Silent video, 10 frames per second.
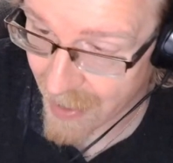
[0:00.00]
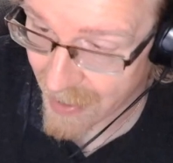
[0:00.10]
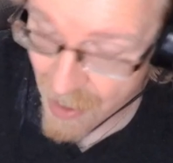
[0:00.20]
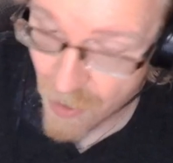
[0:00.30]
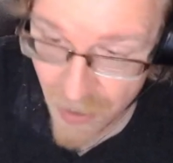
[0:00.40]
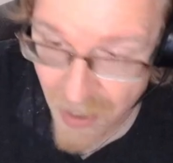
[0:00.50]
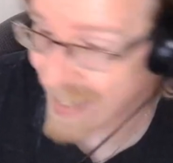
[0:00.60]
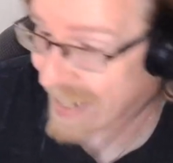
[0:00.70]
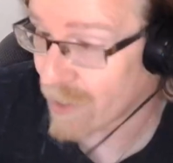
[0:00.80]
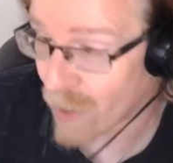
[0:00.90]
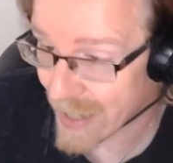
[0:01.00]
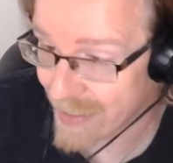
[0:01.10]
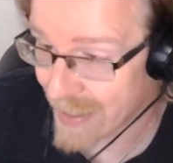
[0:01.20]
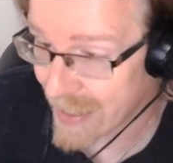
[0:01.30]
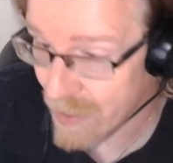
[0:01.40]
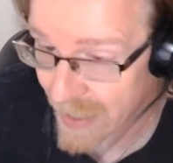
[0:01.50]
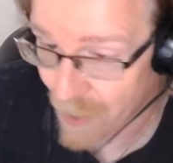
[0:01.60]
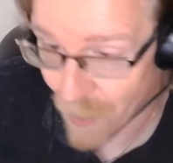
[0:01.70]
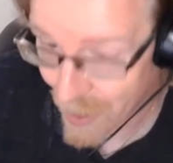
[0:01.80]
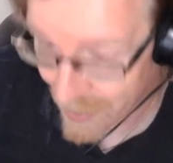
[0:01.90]
that he could not get a that he couldn't
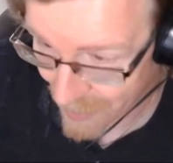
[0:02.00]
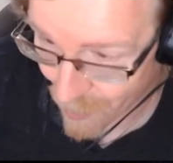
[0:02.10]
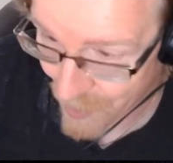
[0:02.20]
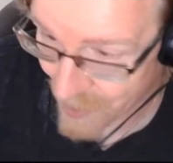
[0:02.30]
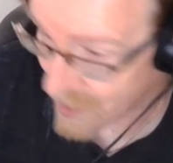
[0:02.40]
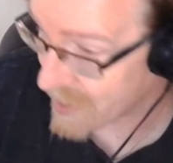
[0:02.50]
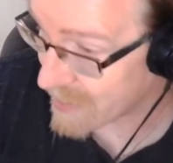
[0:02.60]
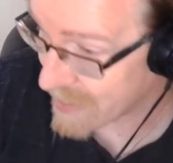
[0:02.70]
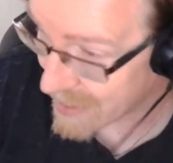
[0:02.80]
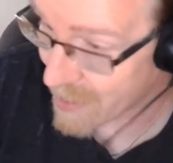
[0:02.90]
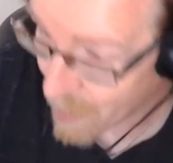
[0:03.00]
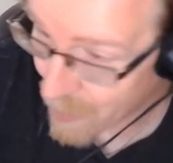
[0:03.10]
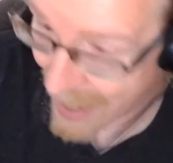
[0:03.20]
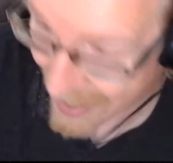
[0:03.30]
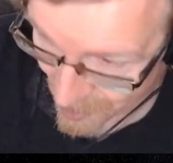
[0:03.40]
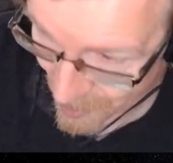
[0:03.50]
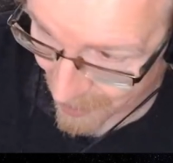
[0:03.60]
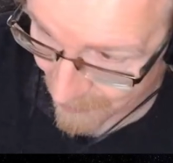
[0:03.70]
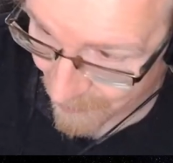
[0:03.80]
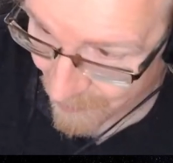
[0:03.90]
get a royalty for this because he didn't own
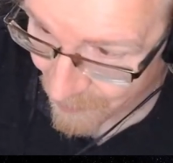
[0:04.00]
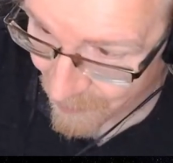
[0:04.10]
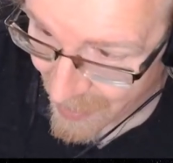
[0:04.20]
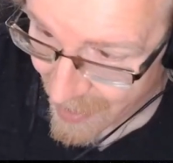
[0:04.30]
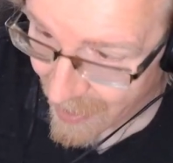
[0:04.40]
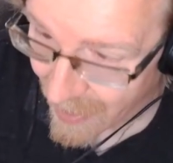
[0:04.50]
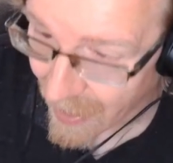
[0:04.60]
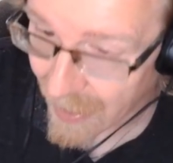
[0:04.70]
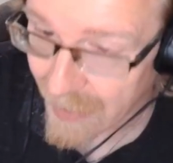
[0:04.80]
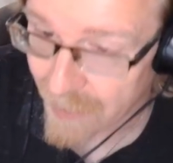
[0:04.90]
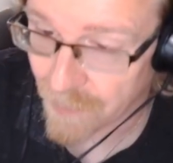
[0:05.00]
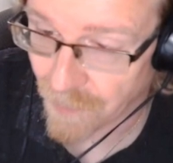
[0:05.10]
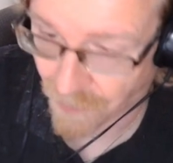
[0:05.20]
Axanar. Um,